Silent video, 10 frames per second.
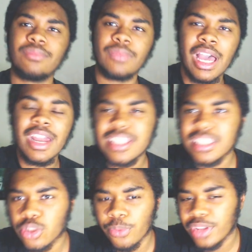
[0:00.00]
And this
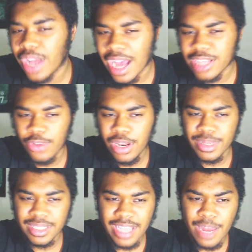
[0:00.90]
is something that hasn't really
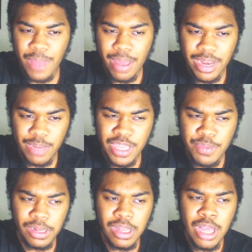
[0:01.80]
been said by many
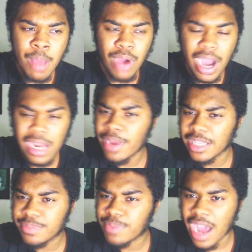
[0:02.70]
people, but
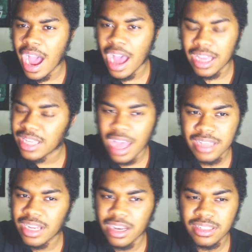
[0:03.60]
Alaba
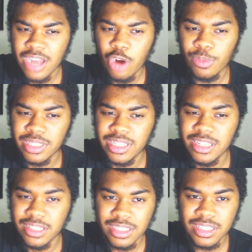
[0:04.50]
has had a terrible
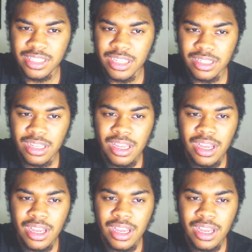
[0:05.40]
season this season.